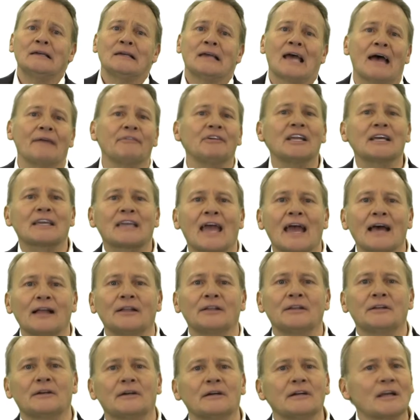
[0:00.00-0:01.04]
Having a
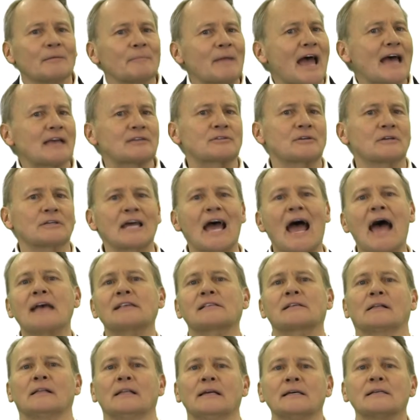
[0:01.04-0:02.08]
calendar and a master
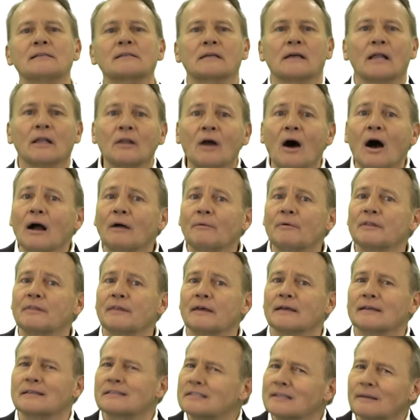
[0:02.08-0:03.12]
task list, along with
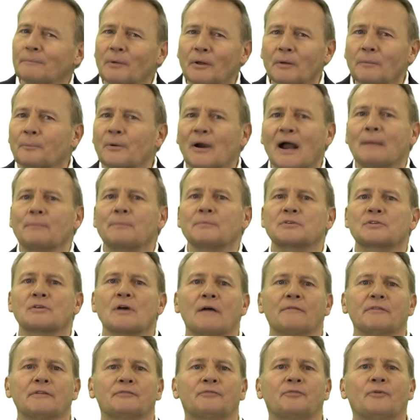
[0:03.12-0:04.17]
a simple
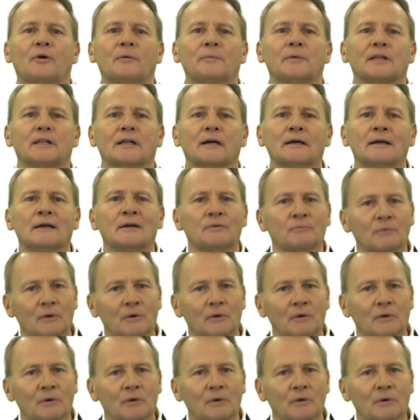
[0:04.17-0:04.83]
problem-solving formula,